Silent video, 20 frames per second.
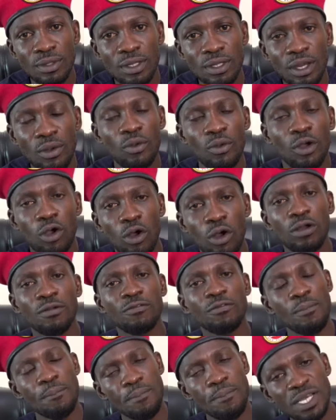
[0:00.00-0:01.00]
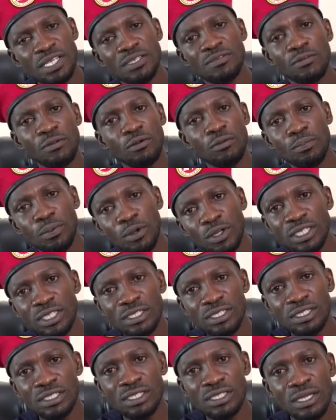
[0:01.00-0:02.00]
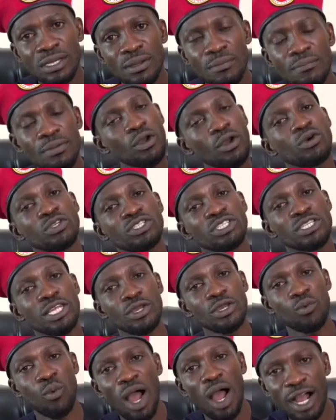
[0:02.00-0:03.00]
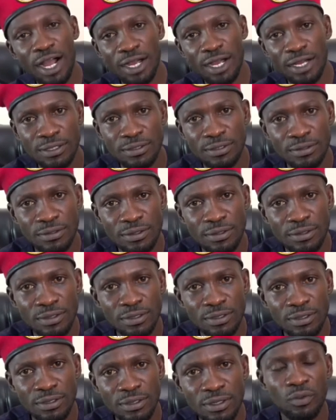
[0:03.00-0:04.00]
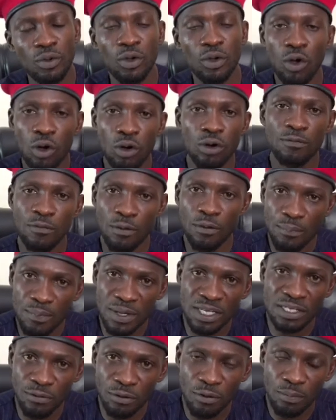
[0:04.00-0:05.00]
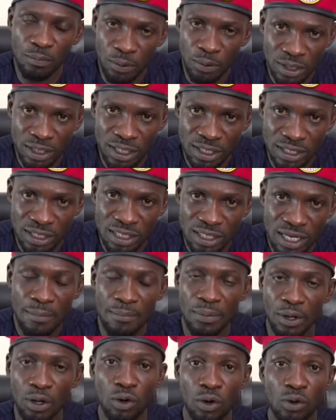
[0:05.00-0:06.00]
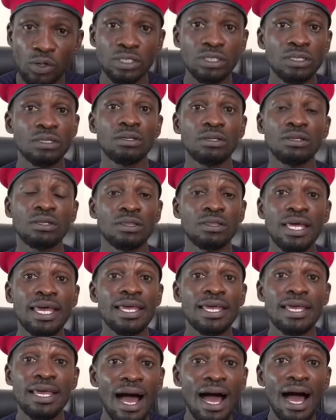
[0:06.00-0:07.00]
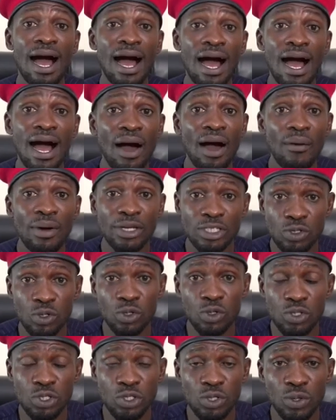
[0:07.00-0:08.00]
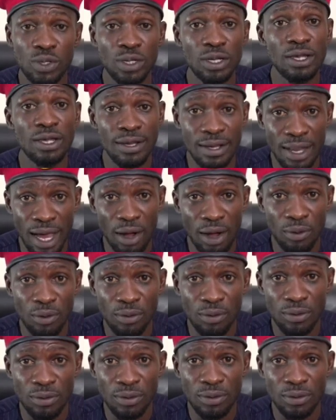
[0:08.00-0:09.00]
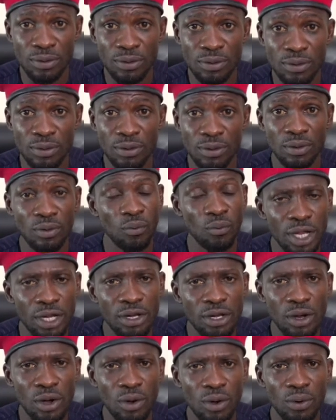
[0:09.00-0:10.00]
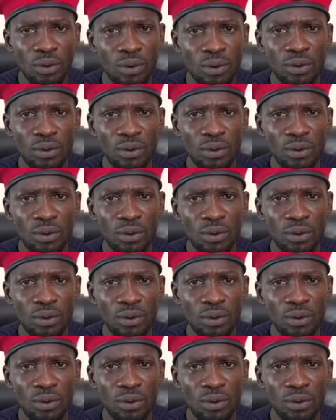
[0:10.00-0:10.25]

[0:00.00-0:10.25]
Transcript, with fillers: We called for peaceful protests because they work. We called for peaceful protests because they are our solution now. We know